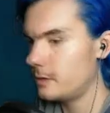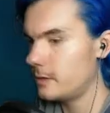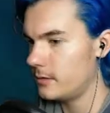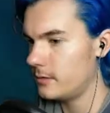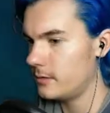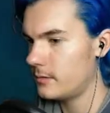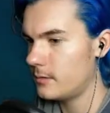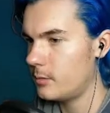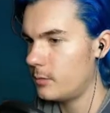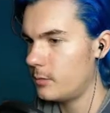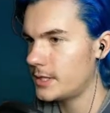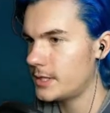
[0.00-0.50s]

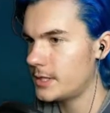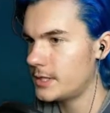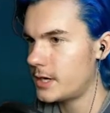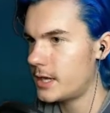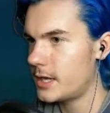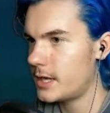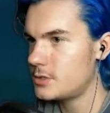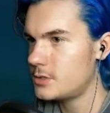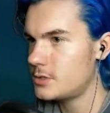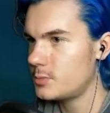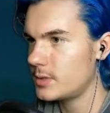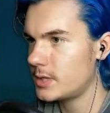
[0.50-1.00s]
Wait, did I
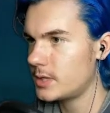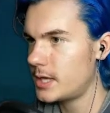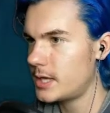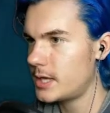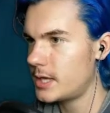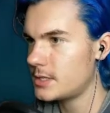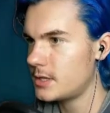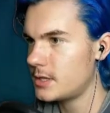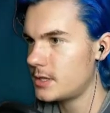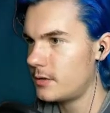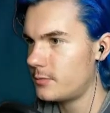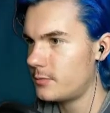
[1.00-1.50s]
duplicate
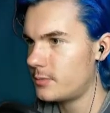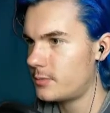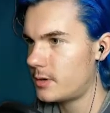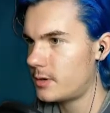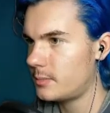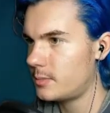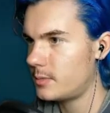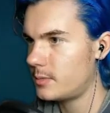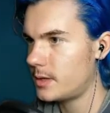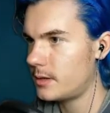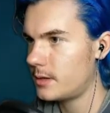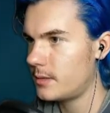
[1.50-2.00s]
stuff
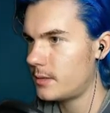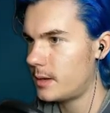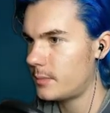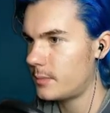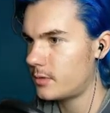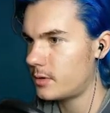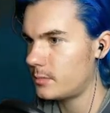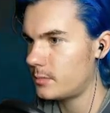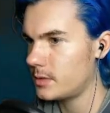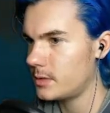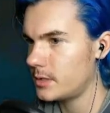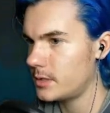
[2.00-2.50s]
probably? I
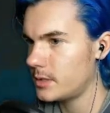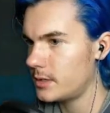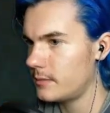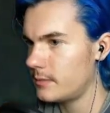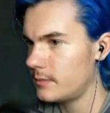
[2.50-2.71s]
probably did.